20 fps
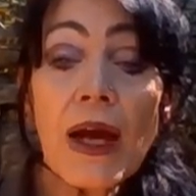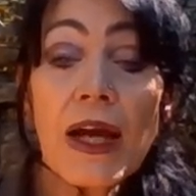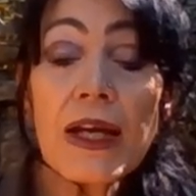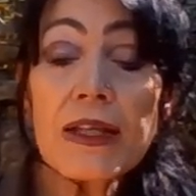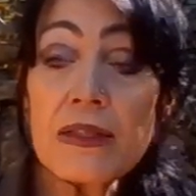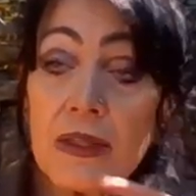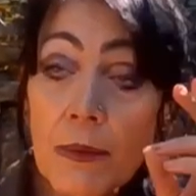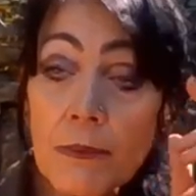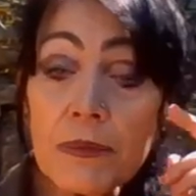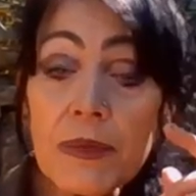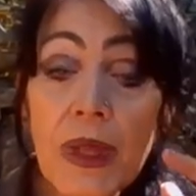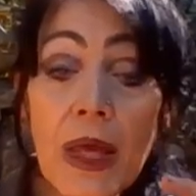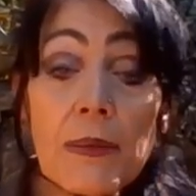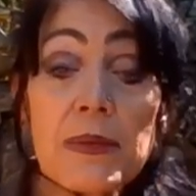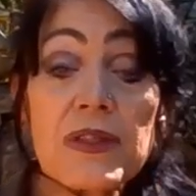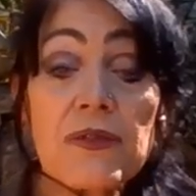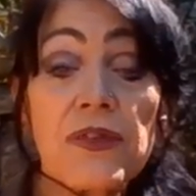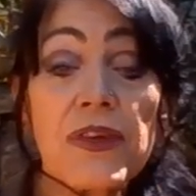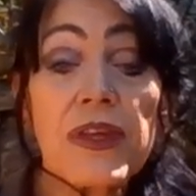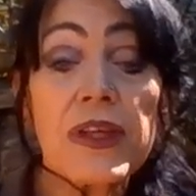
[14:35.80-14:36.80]

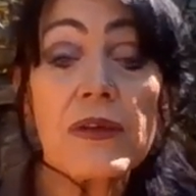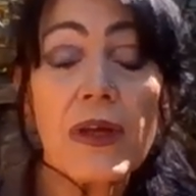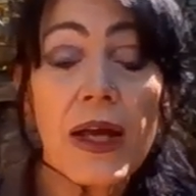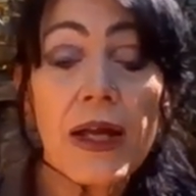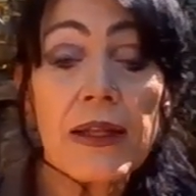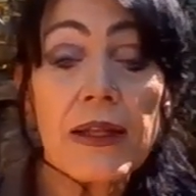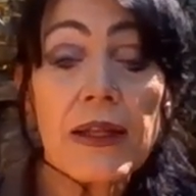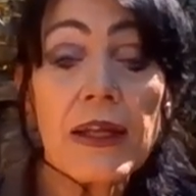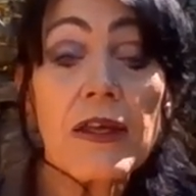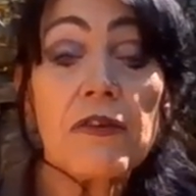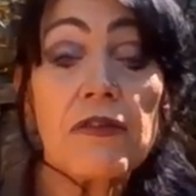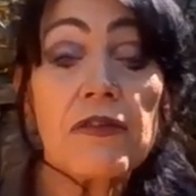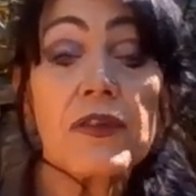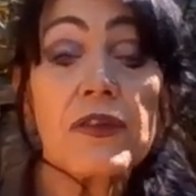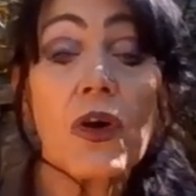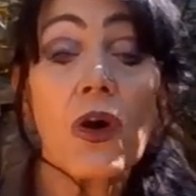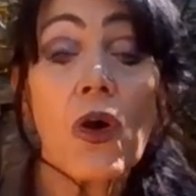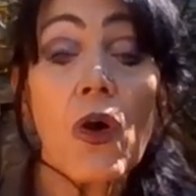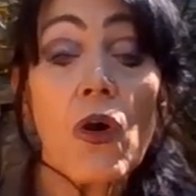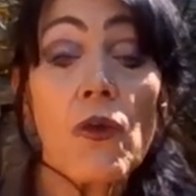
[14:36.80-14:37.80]
sometimes feel I
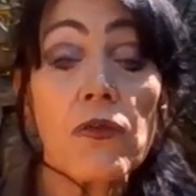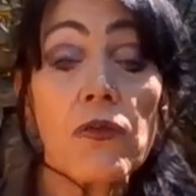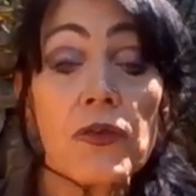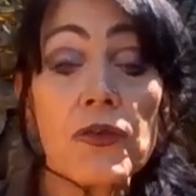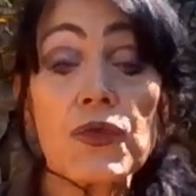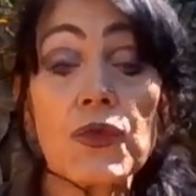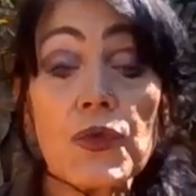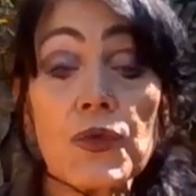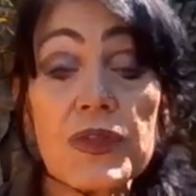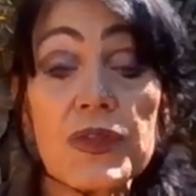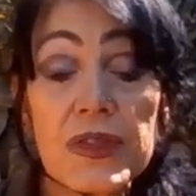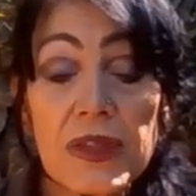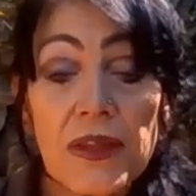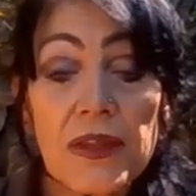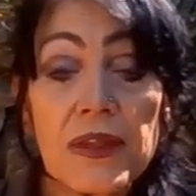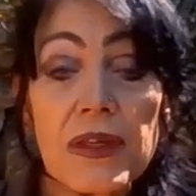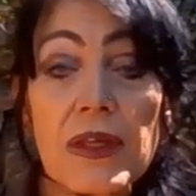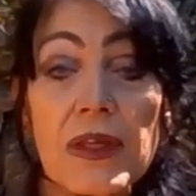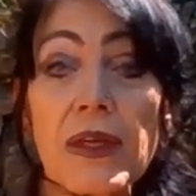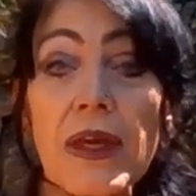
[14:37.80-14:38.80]
lift off and do
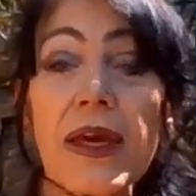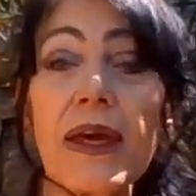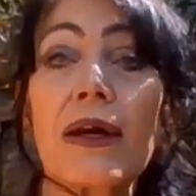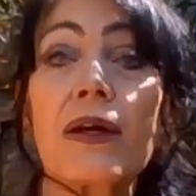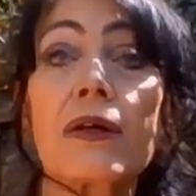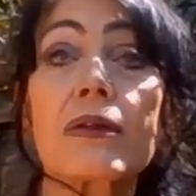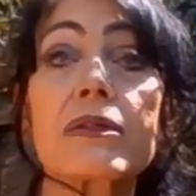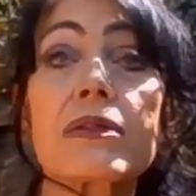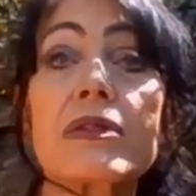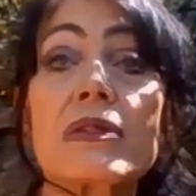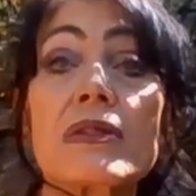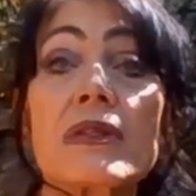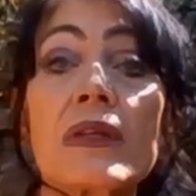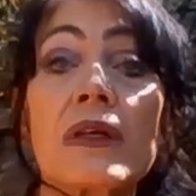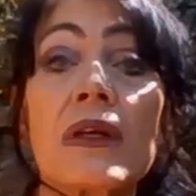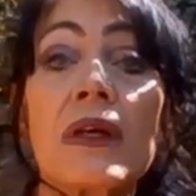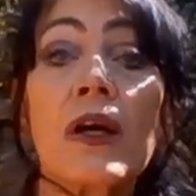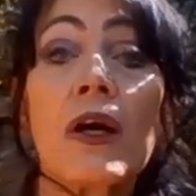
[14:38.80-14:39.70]
something else.